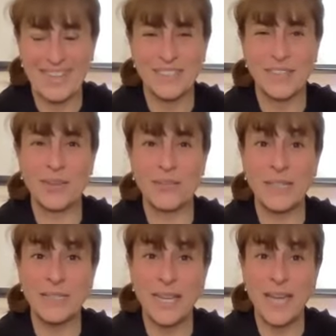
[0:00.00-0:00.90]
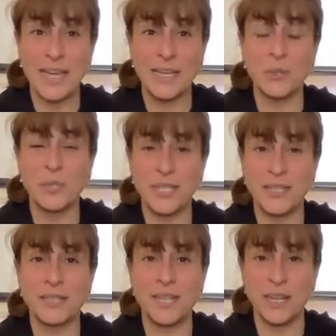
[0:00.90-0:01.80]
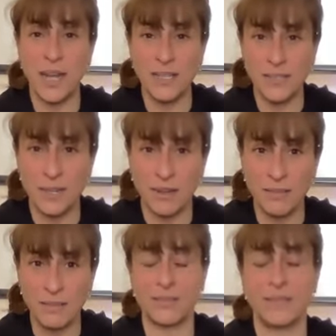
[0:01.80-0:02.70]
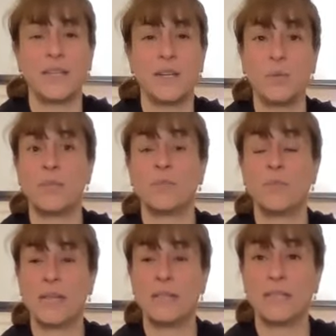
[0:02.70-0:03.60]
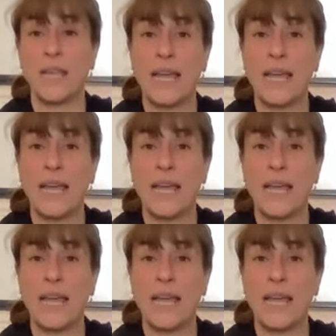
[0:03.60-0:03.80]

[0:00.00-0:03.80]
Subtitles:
So if I say Utthita Trikonasana, which means